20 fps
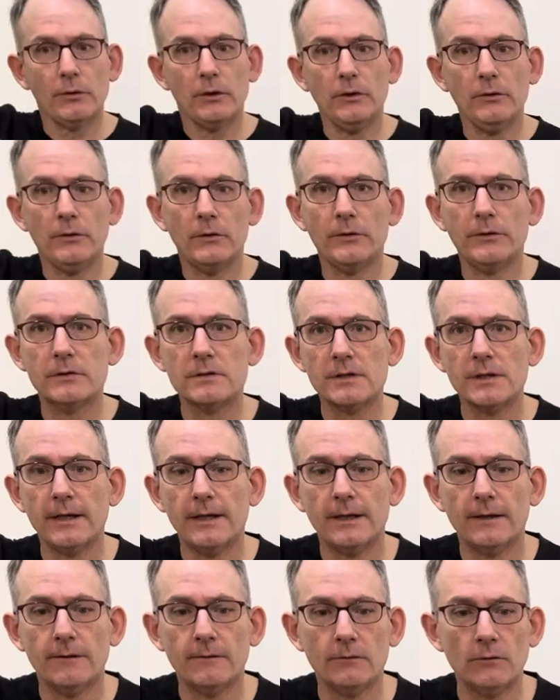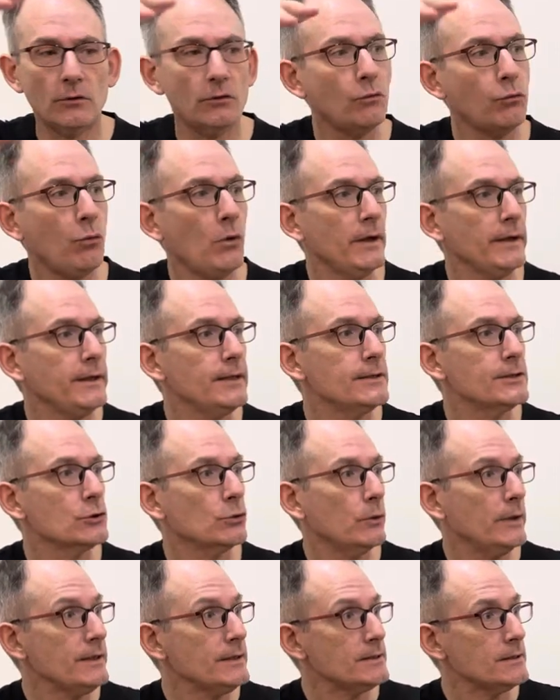you know, there's like 20
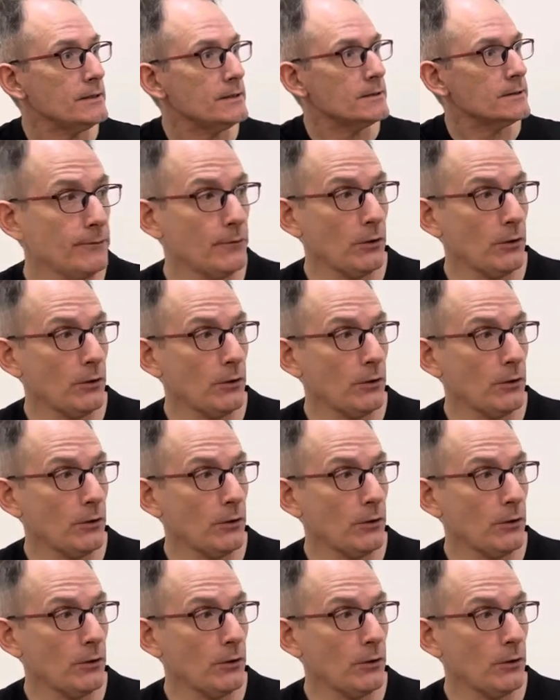choices. Yeah.